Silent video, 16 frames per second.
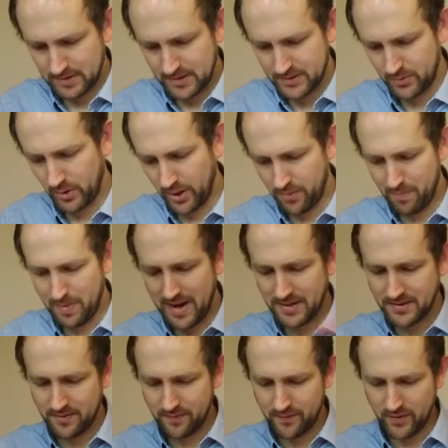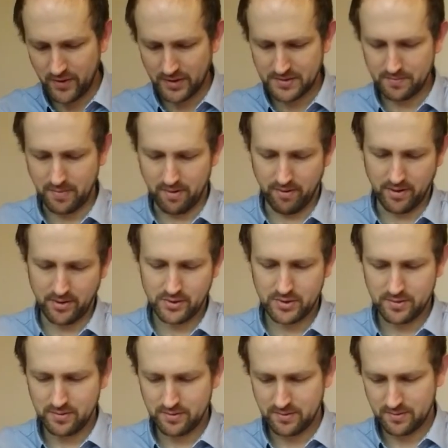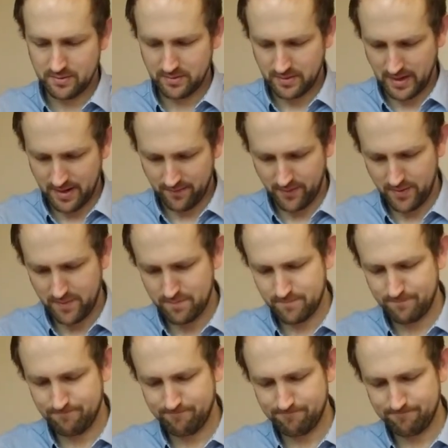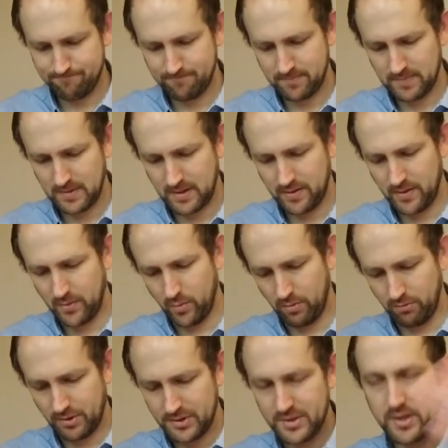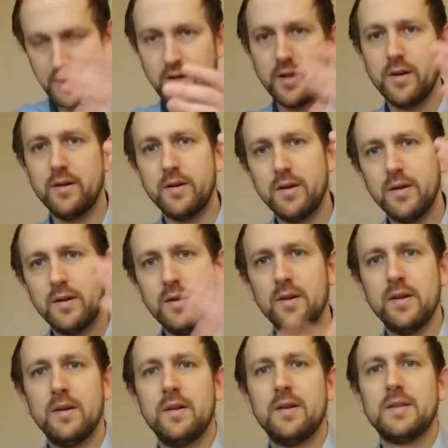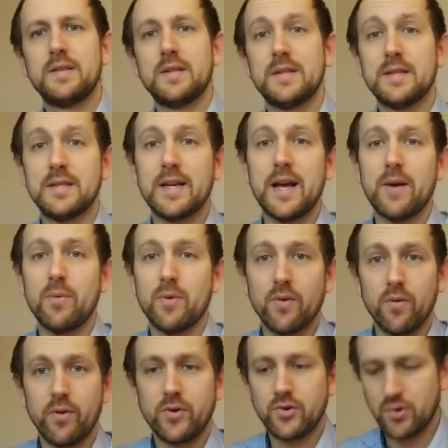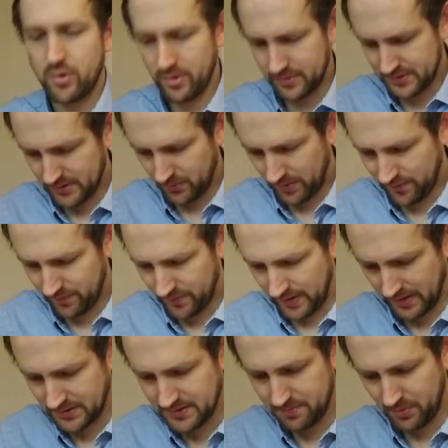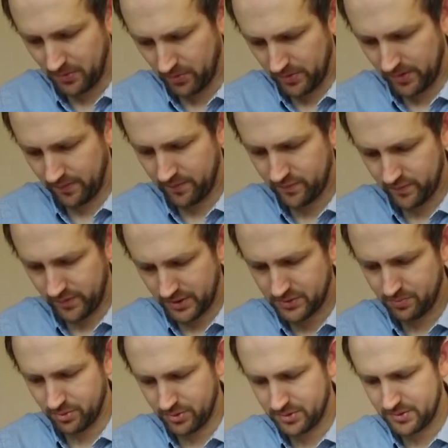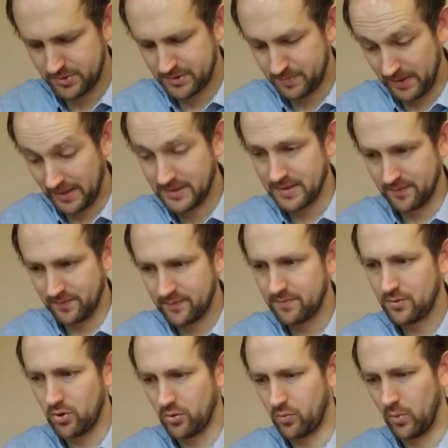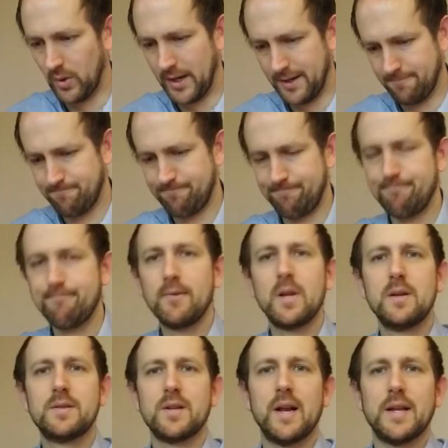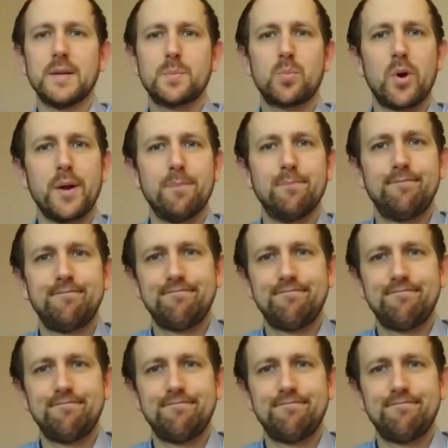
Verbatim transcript: so we'll go back to the first marriage ever, and then we'll return to today with all the trials that we face, but with a fresh perspective, God willing. So let's pray.